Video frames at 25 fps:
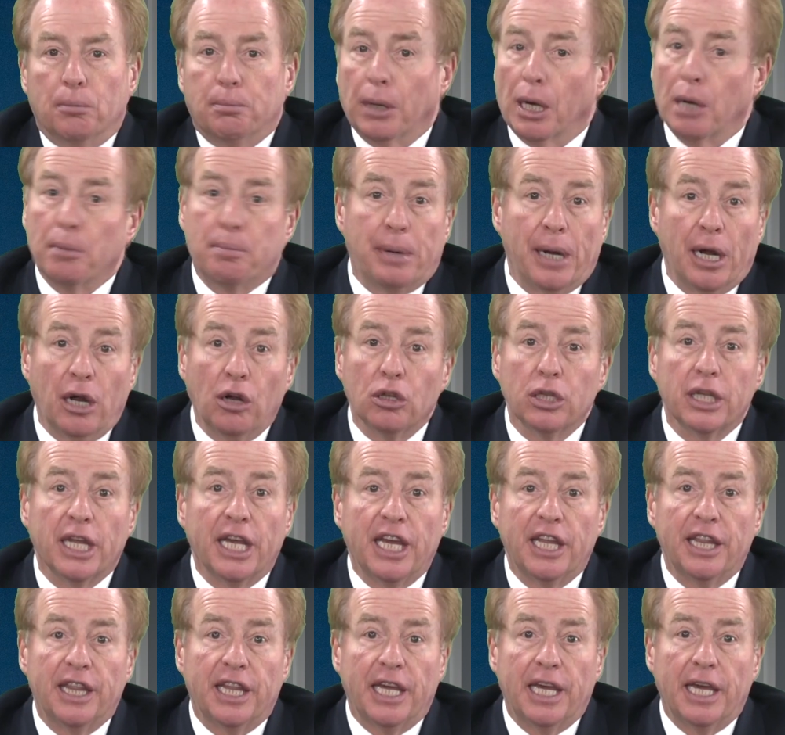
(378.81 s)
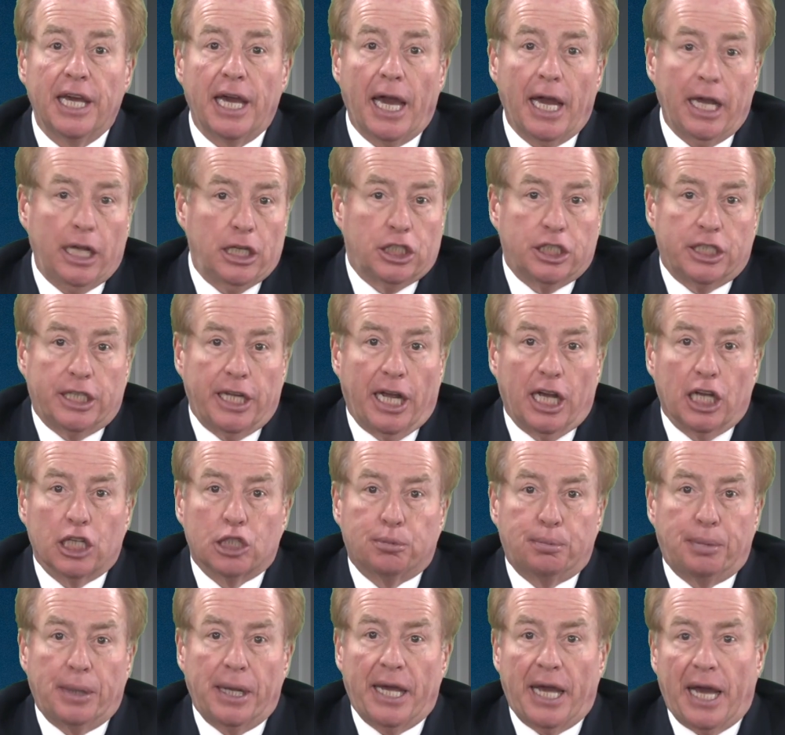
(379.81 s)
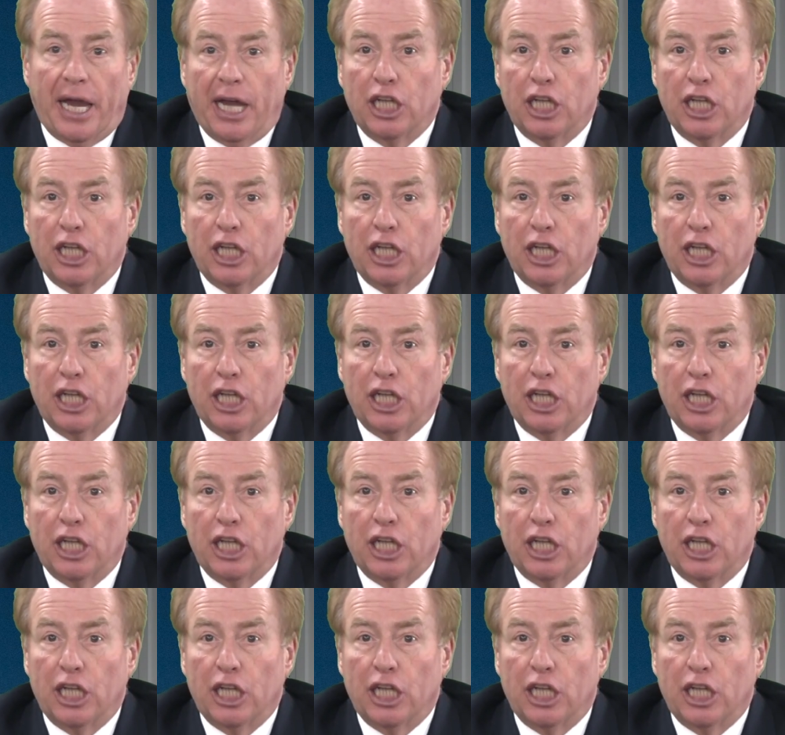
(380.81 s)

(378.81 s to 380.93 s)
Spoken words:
But apparently the HDSB